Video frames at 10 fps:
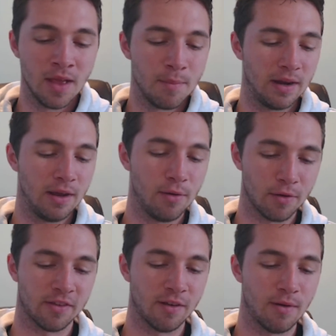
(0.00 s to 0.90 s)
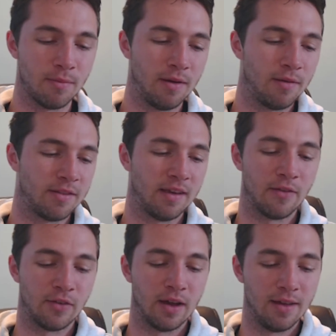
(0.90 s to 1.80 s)
But he also, when we were
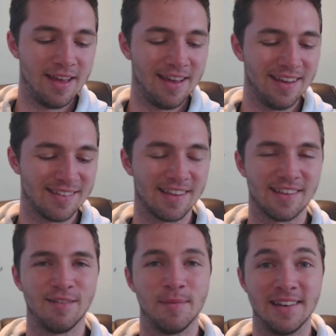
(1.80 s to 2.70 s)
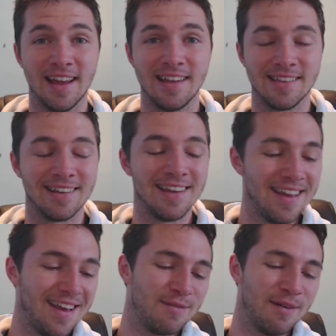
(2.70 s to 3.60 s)
together, it sounds like we've been dating.
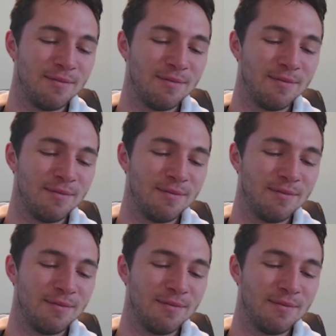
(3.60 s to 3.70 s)
When